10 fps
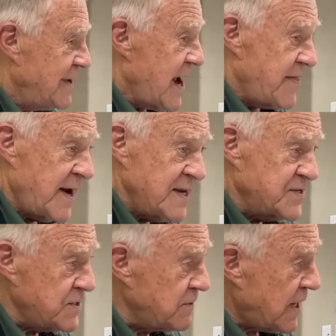And then I
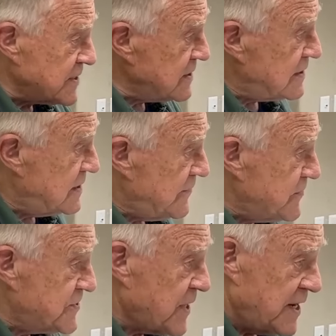Xerox it in
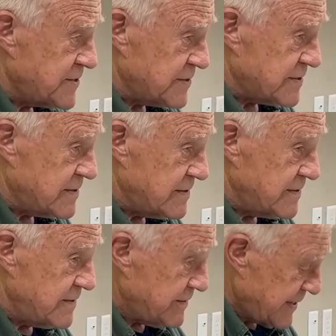different sizes
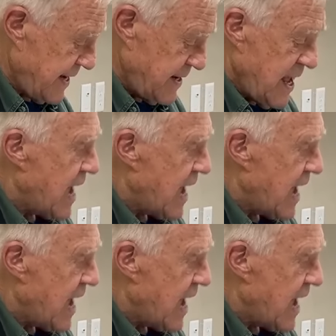okay?